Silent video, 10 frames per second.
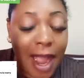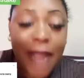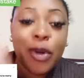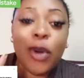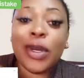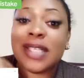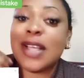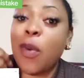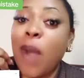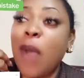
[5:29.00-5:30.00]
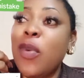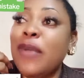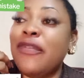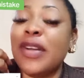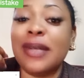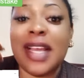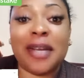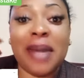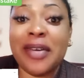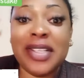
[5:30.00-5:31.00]
I don't understand why we feel
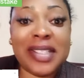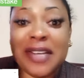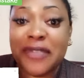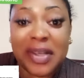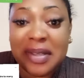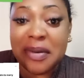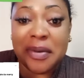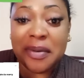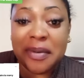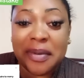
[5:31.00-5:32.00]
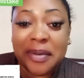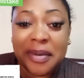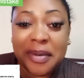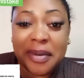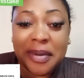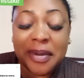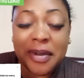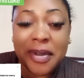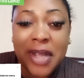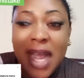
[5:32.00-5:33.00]
like marriage is everything.
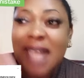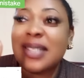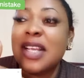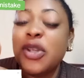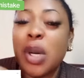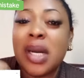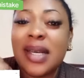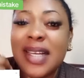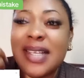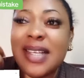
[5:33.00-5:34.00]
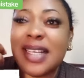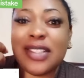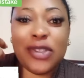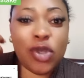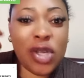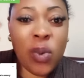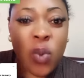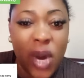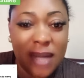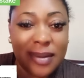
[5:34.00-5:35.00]
As a young lady that is
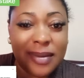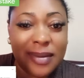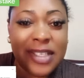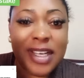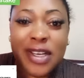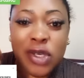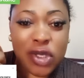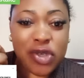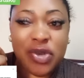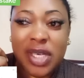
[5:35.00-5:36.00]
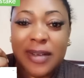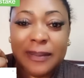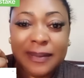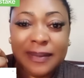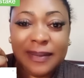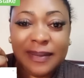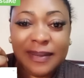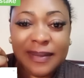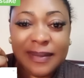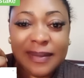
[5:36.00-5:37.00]
doing well in the industry,
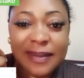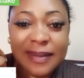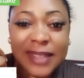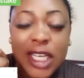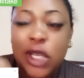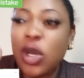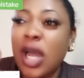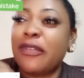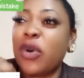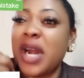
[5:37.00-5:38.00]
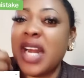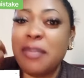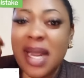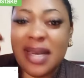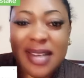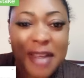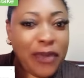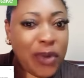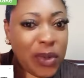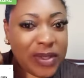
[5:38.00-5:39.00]
you have already made name
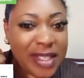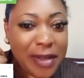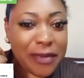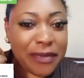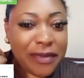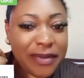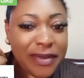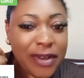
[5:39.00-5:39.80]
for yourself.